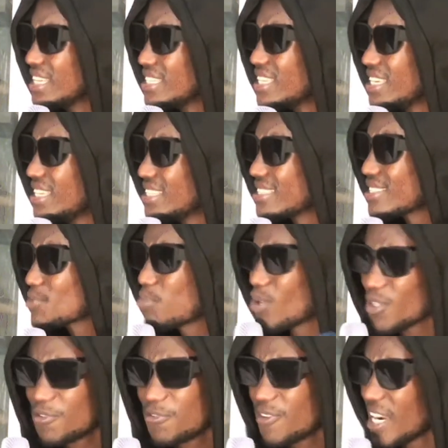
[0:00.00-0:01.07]
There is
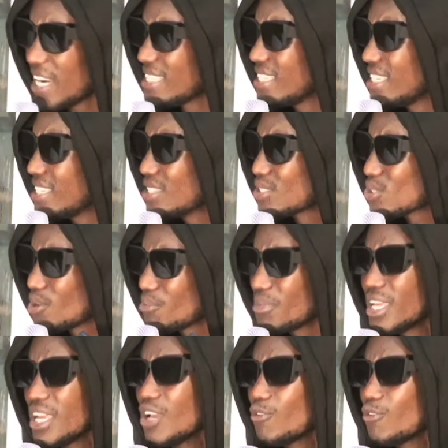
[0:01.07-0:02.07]
Spotify. There is some.